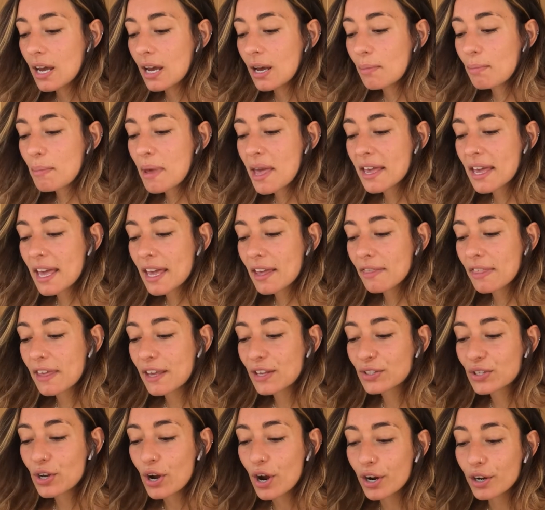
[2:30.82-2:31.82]
making things
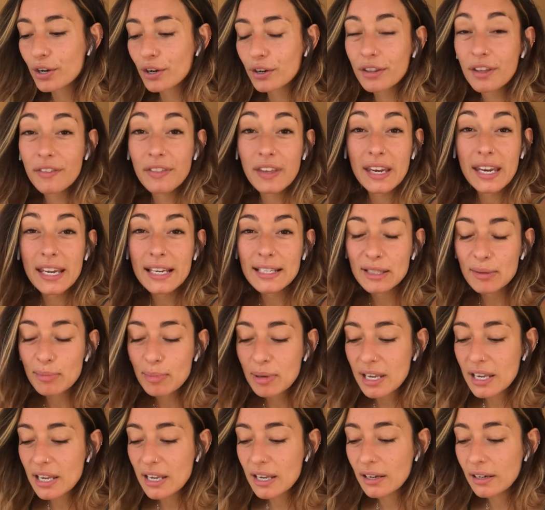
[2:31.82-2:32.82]
harder than they need to
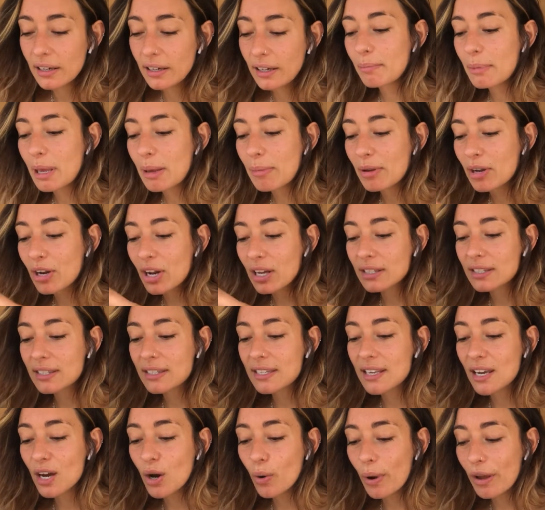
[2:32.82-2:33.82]
be, maybe not
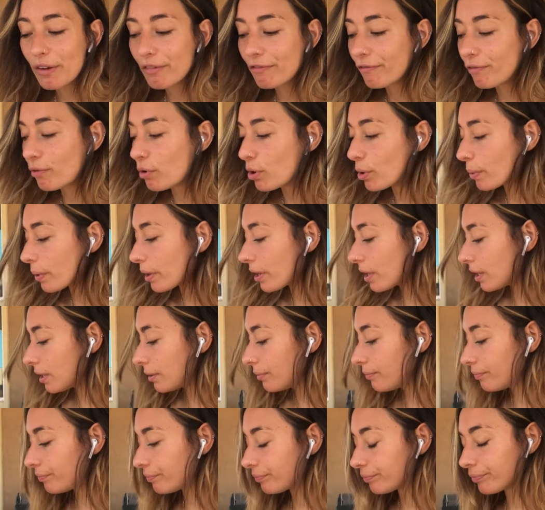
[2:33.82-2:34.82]
seeing a way forward
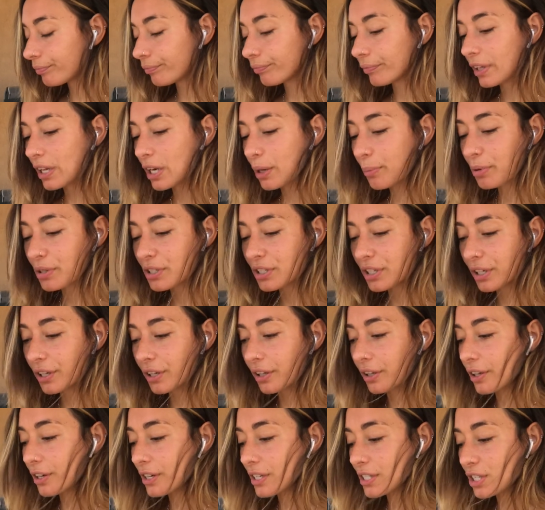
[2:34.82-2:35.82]
in a
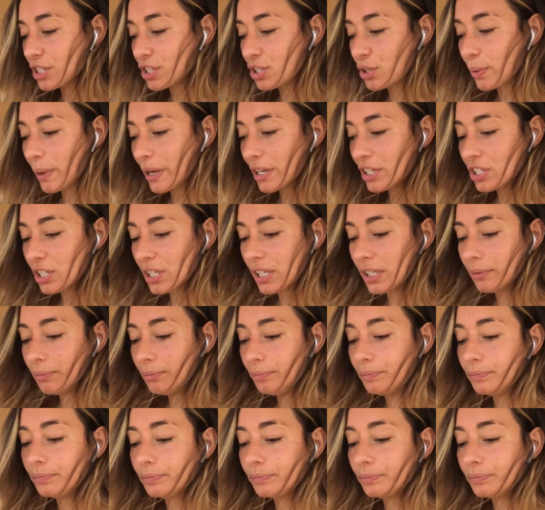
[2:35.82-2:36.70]
particular situation.